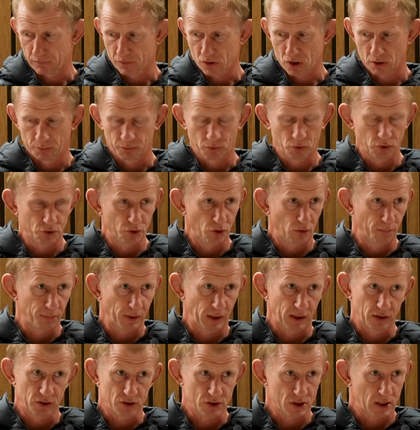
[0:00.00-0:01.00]
Some good young
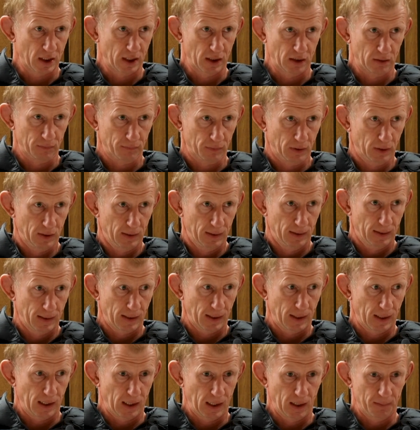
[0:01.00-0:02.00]
players there
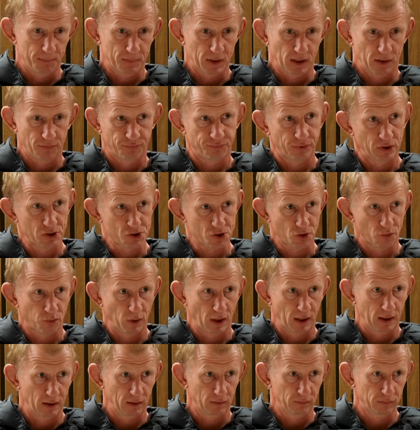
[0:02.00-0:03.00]
that have featured
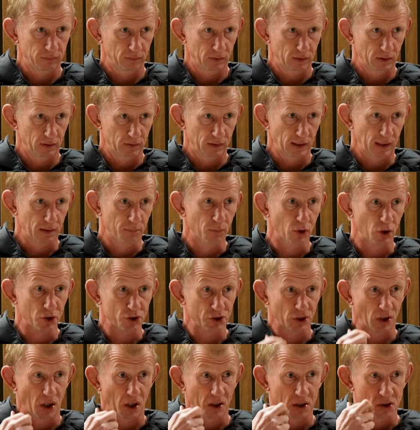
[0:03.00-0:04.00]
well in that
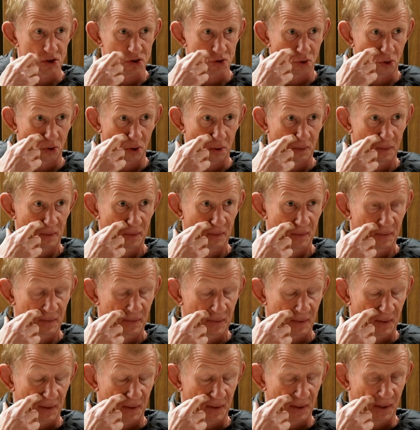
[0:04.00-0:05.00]
Emerging Ireland tour.
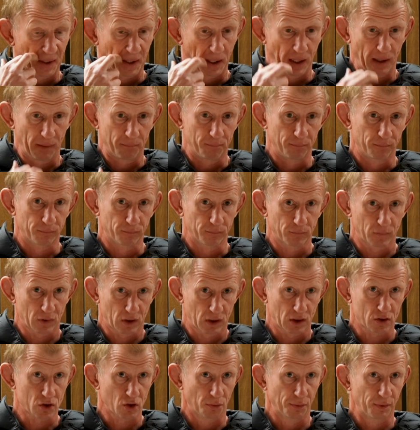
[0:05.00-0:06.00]

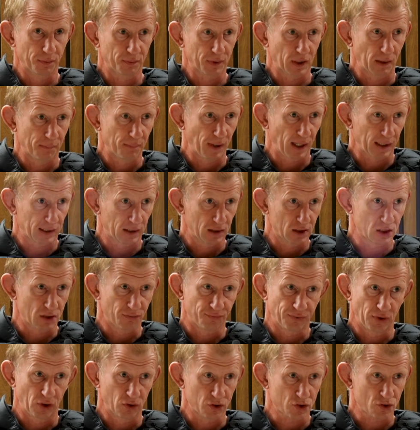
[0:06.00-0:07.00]
Some of them came back into
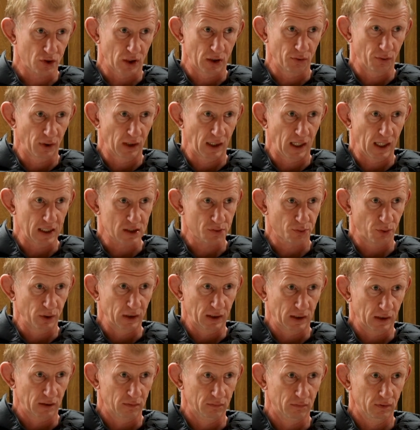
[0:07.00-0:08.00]
the fold straight away last
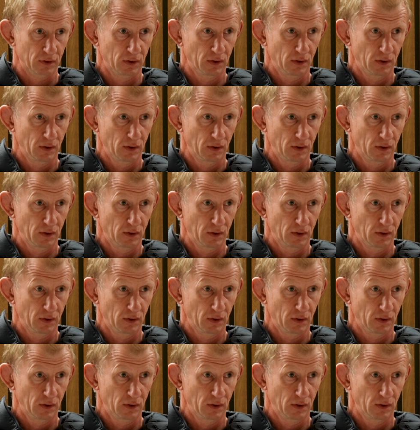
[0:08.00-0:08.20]
week, and